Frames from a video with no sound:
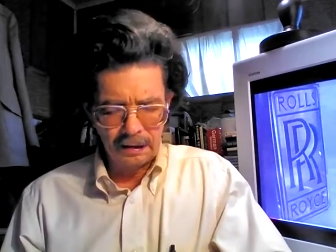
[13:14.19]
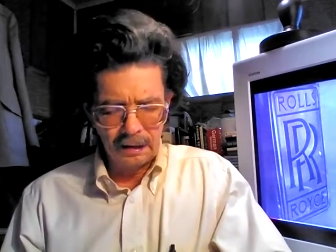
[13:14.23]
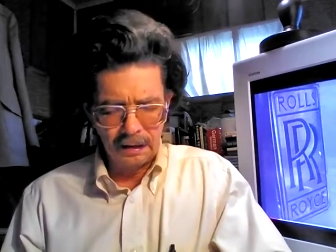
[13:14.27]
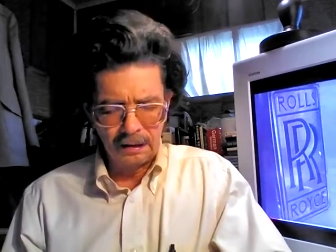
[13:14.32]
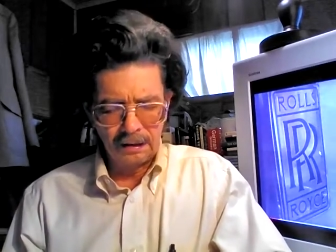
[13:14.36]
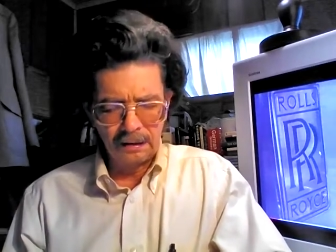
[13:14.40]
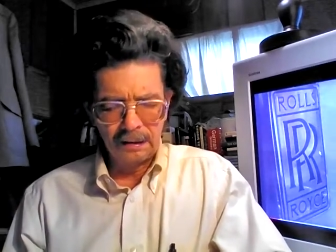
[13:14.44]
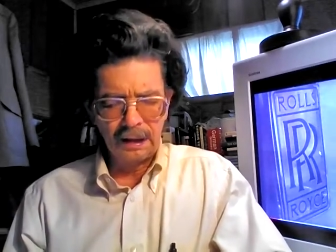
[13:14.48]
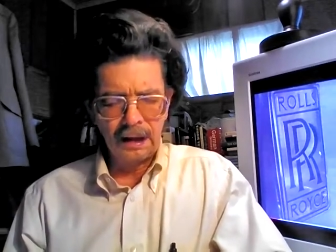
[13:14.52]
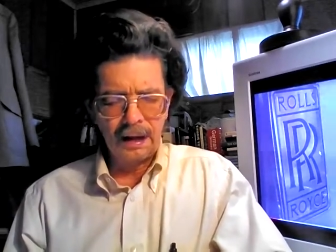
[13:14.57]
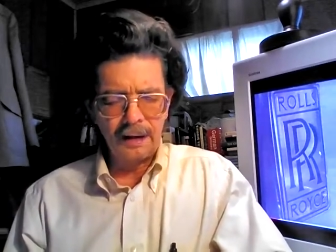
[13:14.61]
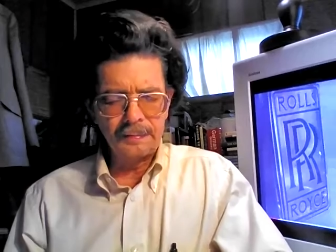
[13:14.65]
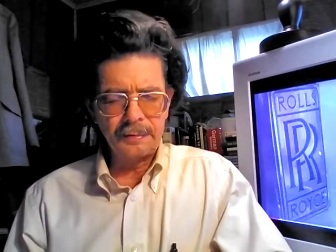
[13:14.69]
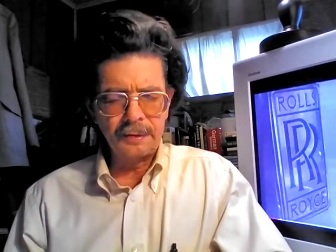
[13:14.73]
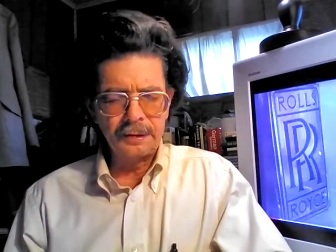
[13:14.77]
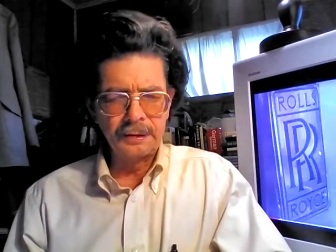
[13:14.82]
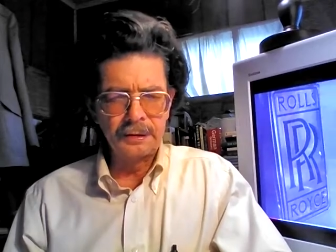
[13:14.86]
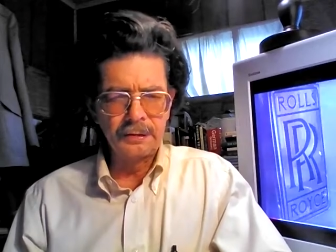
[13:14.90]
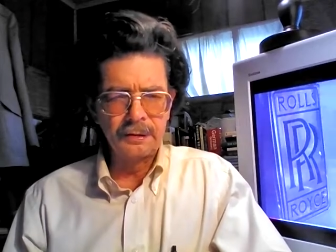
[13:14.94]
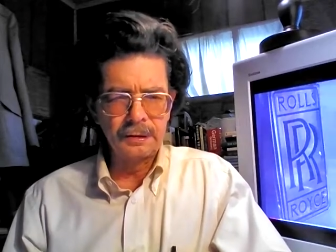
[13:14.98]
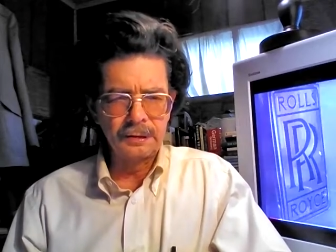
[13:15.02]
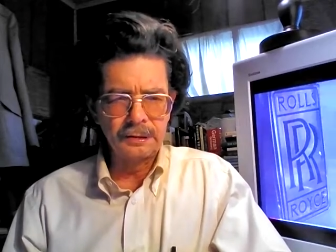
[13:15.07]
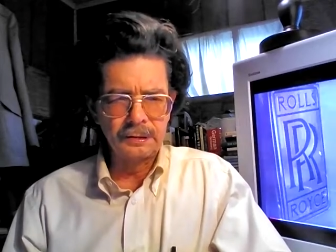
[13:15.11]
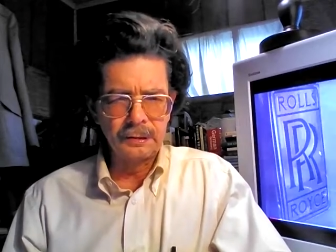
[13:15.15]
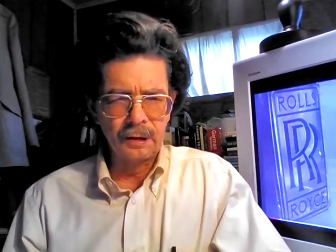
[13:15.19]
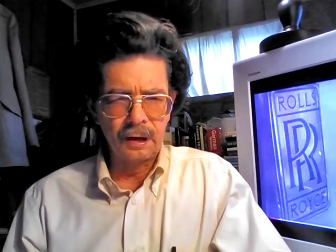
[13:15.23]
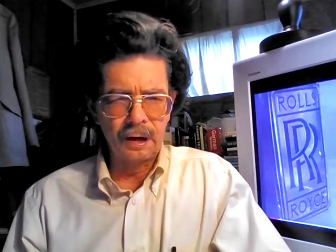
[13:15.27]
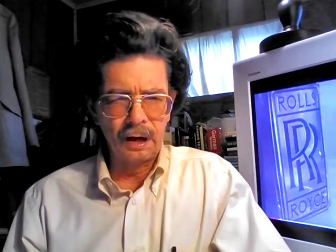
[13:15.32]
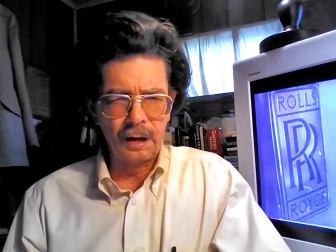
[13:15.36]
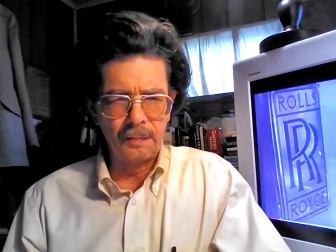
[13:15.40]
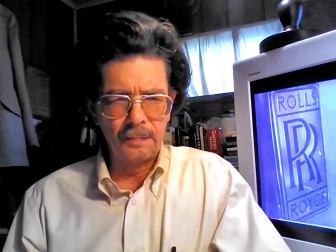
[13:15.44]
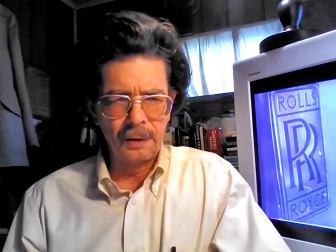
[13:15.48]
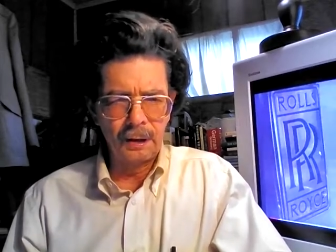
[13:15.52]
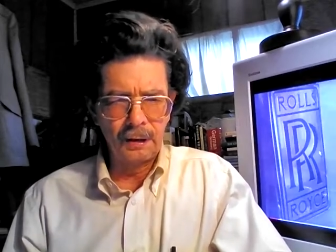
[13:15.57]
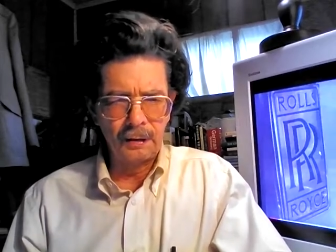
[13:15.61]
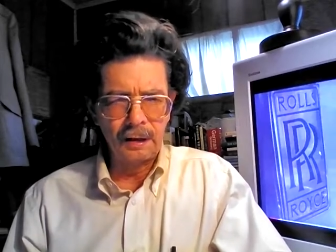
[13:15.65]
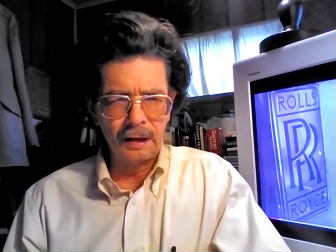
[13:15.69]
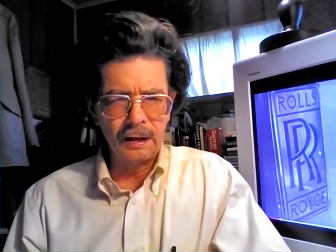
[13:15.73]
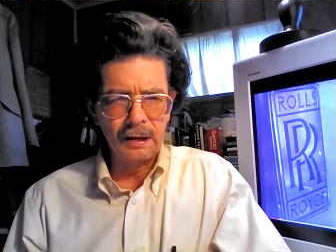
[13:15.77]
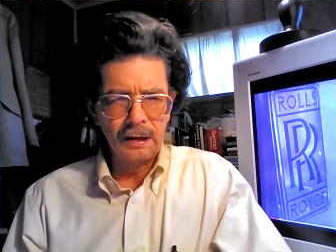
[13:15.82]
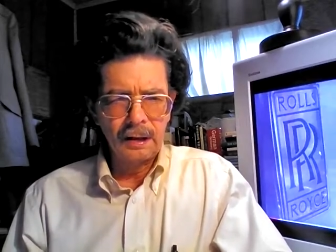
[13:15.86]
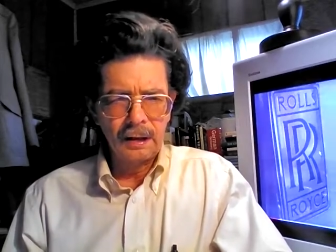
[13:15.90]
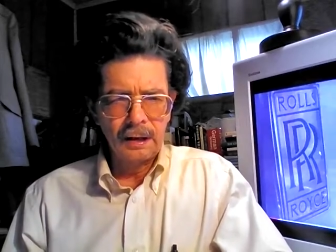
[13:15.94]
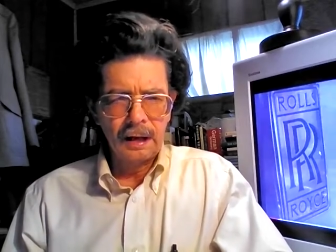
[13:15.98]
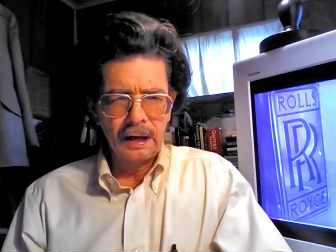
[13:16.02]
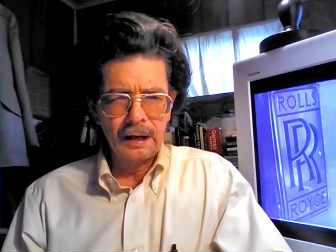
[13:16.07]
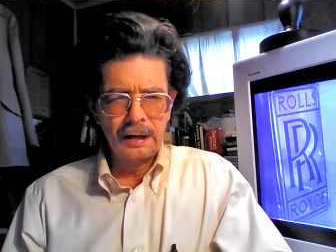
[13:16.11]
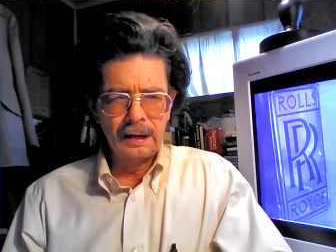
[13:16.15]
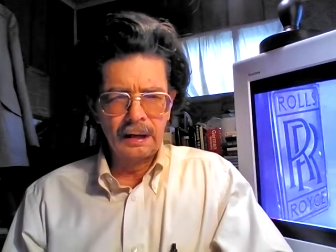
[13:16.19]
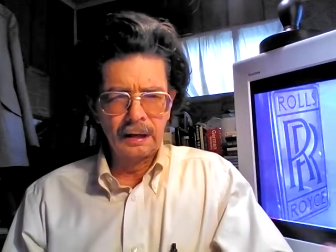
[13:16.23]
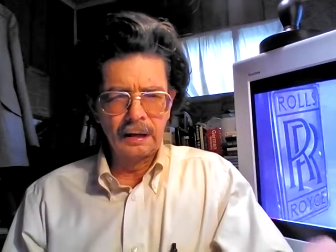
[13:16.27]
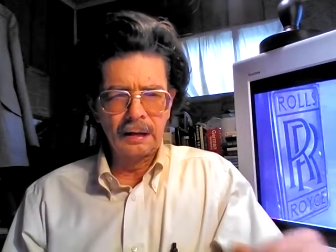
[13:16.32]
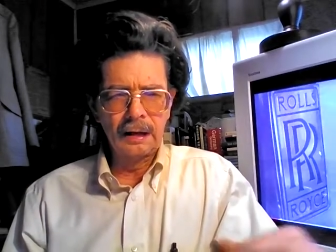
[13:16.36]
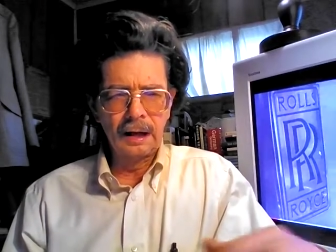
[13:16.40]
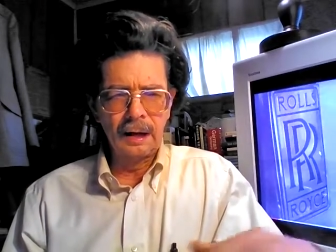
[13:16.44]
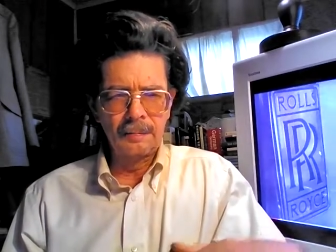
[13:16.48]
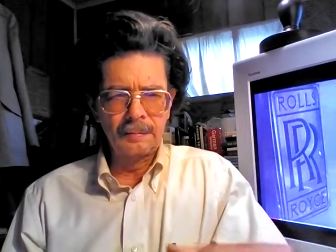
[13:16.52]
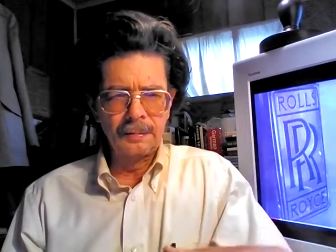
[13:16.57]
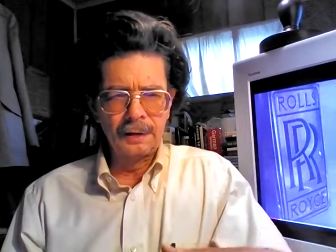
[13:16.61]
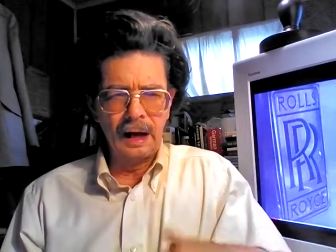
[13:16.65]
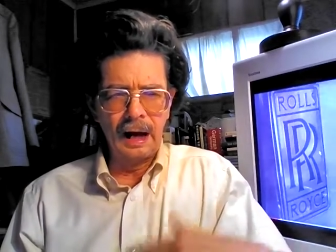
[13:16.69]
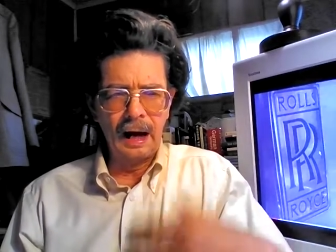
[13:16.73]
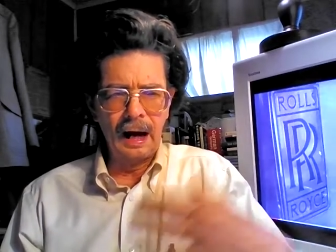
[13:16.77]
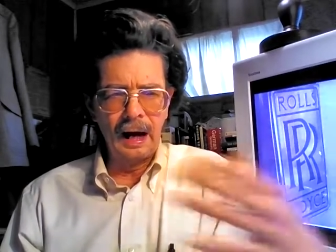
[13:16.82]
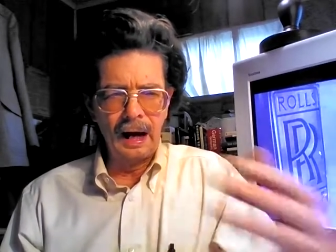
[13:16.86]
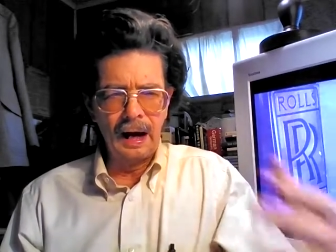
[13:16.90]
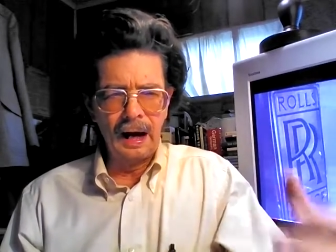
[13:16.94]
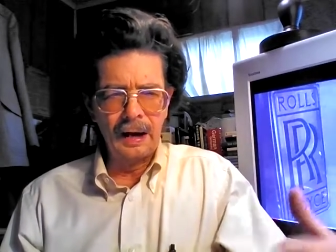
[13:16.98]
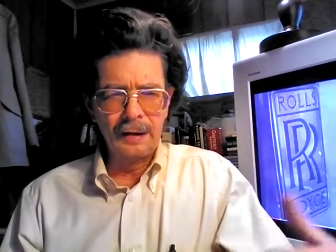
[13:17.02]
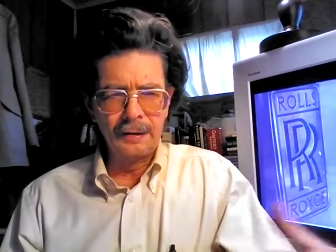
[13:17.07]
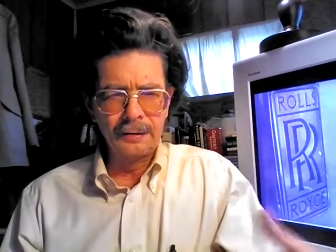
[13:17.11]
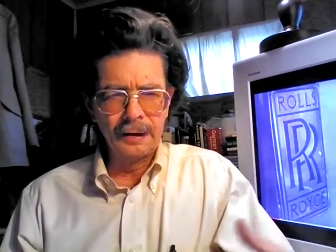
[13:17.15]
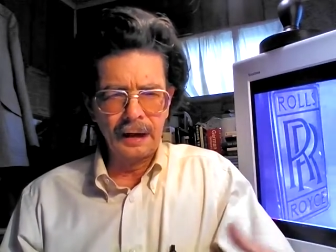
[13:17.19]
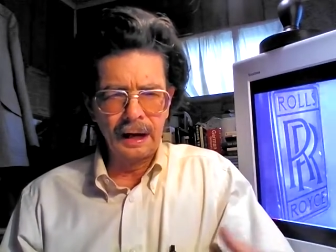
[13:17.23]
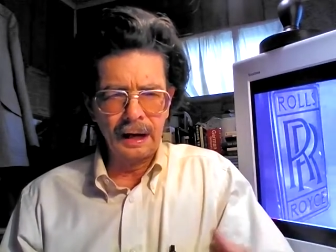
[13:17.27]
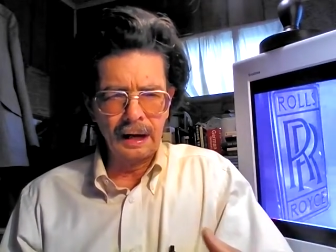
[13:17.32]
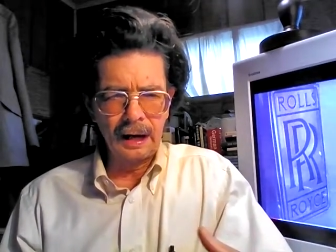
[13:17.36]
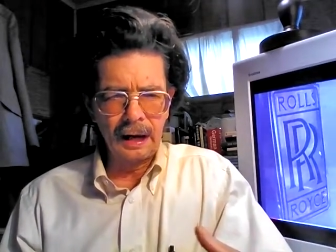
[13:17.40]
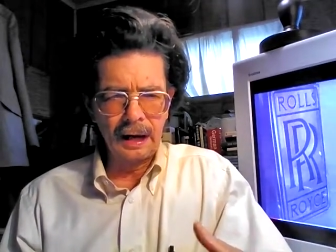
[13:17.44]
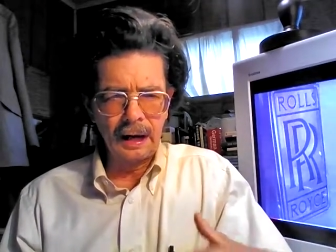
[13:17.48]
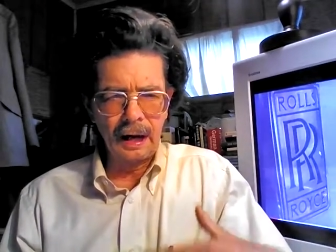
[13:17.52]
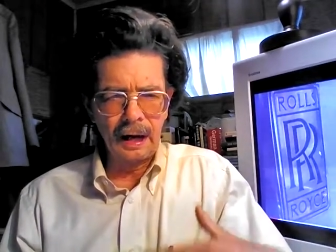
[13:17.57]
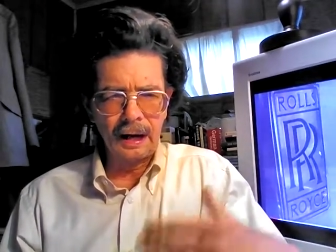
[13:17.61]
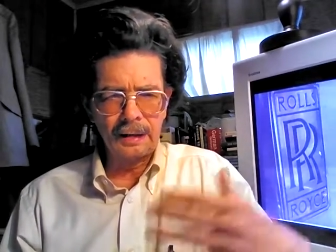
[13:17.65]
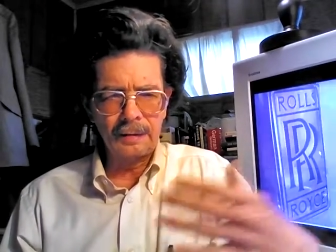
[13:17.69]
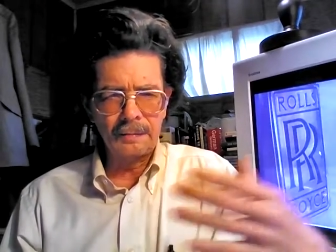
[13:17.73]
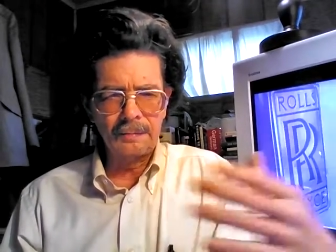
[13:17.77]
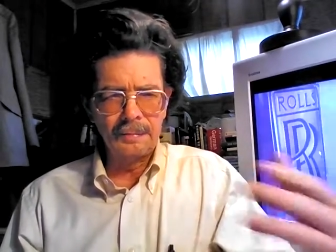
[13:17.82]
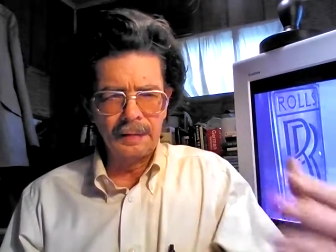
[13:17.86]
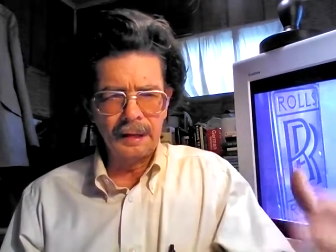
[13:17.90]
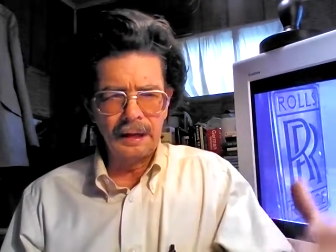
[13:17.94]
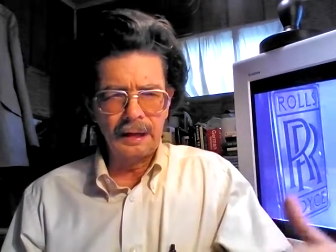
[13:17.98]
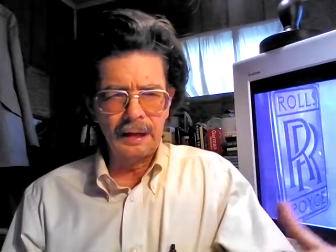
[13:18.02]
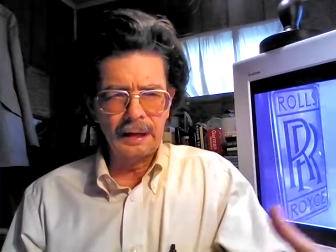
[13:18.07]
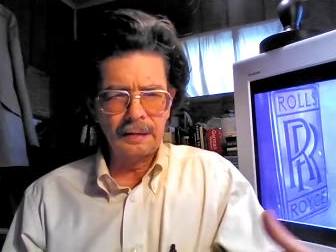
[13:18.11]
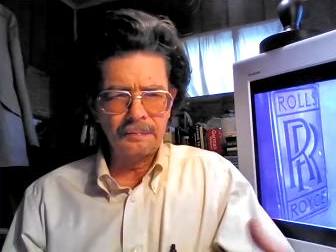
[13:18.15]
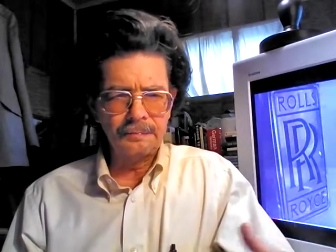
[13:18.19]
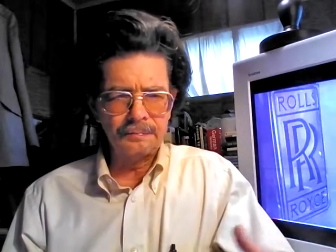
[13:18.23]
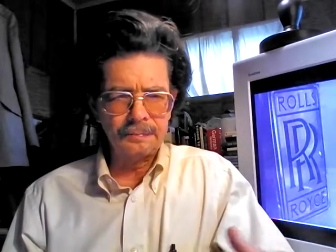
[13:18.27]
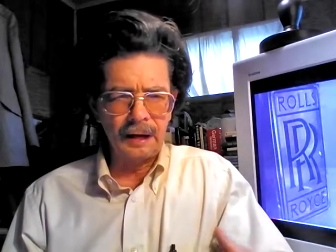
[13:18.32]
All I have to do is draw upon it, and it'll come Niagaraing out of me in